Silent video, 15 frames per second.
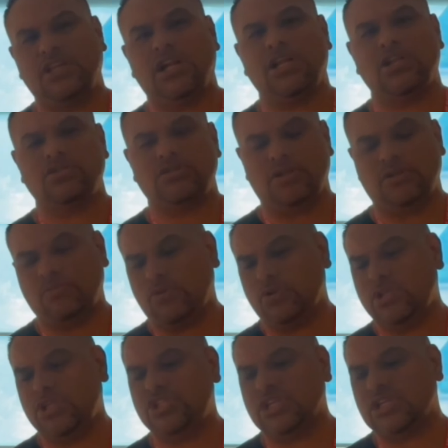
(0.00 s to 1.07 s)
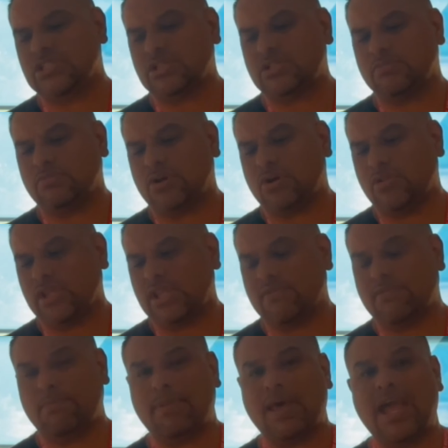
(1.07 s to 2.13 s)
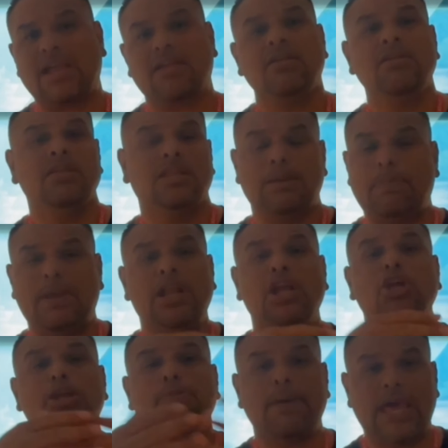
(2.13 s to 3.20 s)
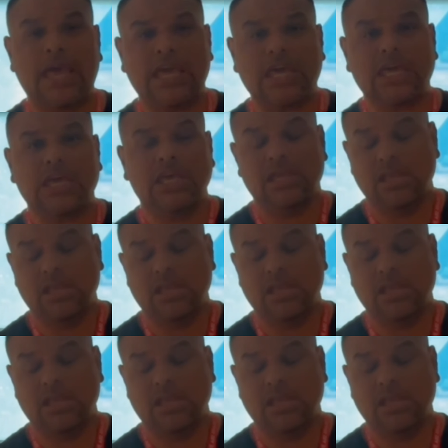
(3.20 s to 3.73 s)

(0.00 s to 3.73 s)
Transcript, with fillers: dollars, and when he checks out tomorrow, they give it back, depending on your bank.